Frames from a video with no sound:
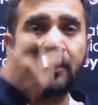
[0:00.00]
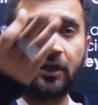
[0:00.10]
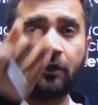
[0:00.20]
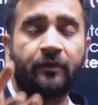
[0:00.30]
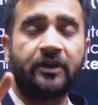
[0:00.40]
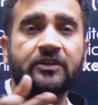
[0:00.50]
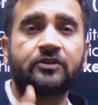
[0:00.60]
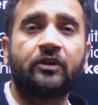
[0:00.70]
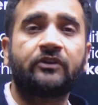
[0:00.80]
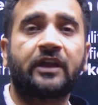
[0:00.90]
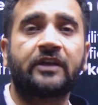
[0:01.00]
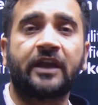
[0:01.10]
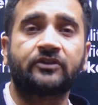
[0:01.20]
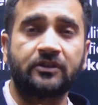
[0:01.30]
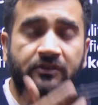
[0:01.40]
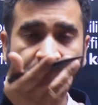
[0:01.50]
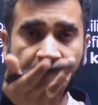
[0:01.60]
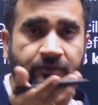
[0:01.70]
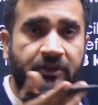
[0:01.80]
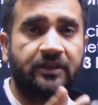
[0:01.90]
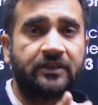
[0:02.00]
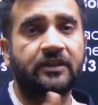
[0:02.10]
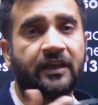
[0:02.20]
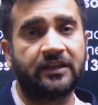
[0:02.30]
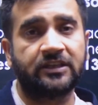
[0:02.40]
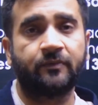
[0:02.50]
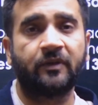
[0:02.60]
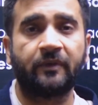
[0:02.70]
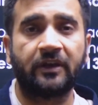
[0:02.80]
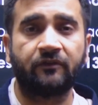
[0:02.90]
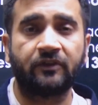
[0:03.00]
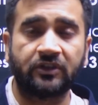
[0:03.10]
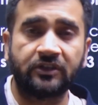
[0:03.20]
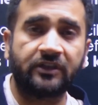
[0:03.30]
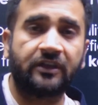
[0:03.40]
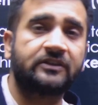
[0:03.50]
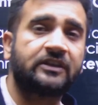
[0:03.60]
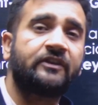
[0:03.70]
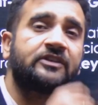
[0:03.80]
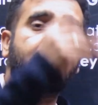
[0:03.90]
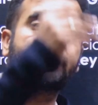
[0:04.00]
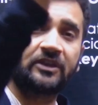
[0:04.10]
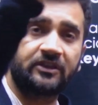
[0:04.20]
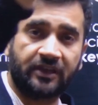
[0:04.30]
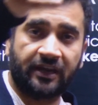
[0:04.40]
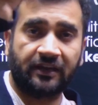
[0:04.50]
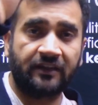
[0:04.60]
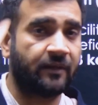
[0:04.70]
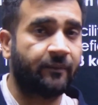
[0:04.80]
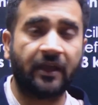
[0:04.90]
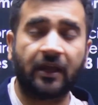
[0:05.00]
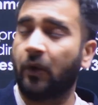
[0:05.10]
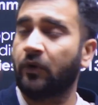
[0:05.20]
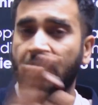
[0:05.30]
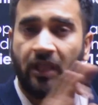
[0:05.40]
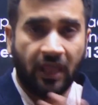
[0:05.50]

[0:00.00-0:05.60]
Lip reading: Government is doing transactions. Subsidies, the eligible beneficiaries, they are receiving subsidies directly in their bank account,